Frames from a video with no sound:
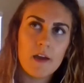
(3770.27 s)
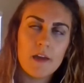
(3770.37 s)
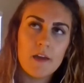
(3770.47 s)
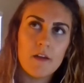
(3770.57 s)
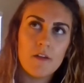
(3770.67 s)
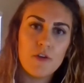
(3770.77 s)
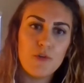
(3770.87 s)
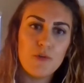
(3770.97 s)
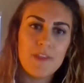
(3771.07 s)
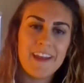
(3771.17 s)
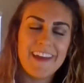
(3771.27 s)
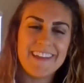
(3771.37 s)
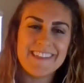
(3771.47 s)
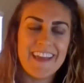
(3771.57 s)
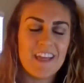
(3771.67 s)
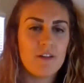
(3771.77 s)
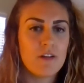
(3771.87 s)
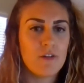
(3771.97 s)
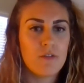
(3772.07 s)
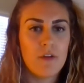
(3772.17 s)
I knew that I had taken
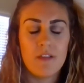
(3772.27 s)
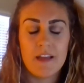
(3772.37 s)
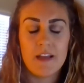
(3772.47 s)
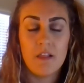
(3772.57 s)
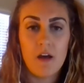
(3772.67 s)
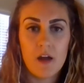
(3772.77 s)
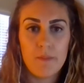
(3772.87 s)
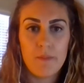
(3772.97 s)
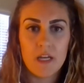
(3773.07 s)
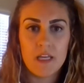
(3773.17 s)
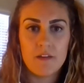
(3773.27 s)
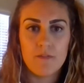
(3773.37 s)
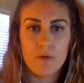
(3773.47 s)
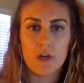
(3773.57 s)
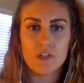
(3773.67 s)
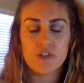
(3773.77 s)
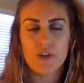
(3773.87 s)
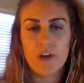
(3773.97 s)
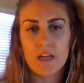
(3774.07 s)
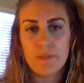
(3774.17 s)
out a lot of money for
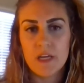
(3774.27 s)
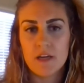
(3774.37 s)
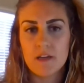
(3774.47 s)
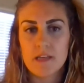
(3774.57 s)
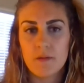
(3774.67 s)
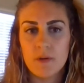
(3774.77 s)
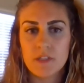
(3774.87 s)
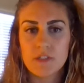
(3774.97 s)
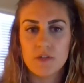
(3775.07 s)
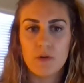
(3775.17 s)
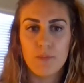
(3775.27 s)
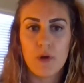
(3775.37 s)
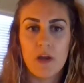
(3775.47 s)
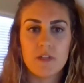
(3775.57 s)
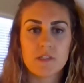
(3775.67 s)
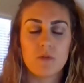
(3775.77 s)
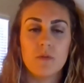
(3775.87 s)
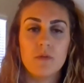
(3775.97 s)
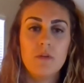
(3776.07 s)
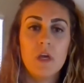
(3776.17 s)
undergrad because I went to a private
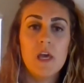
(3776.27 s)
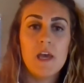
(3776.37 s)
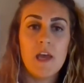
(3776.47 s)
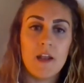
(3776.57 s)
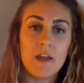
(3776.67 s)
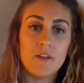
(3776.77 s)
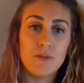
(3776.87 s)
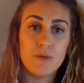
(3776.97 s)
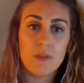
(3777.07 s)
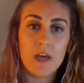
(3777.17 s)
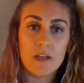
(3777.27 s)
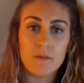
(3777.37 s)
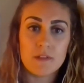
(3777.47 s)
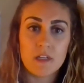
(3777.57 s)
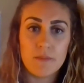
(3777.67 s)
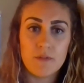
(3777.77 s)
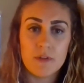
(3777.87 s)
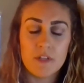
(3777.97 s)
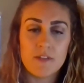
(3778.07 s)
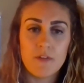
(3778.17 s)
school, and I knew that it was going to be
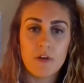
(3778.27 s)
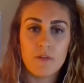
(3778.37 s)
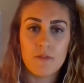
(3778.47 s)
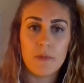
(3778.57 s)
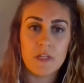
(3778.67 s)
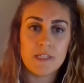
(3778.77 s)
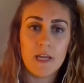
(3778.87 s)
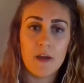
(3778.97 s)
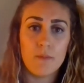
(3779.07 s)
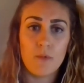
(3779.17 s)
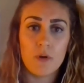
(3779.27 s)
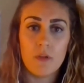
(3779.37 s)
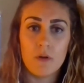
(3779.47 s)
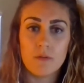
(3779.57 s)
really difficult for me to take out more